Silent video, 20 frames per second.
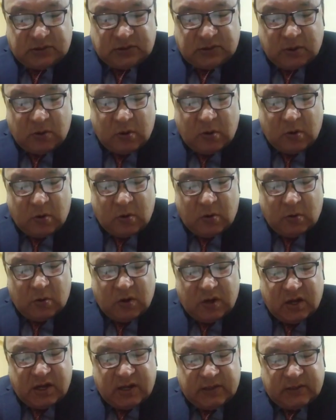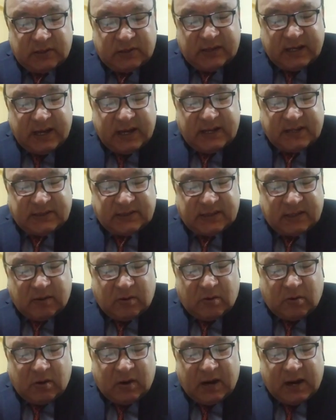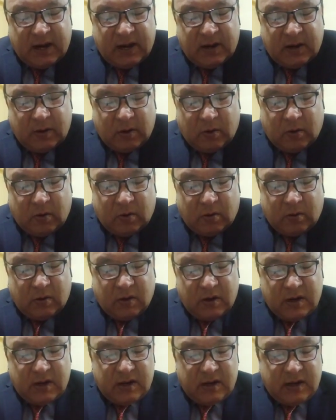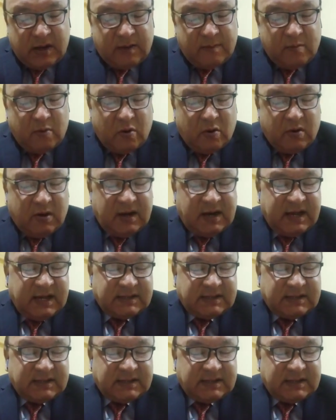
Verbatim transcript: so there is a, a moral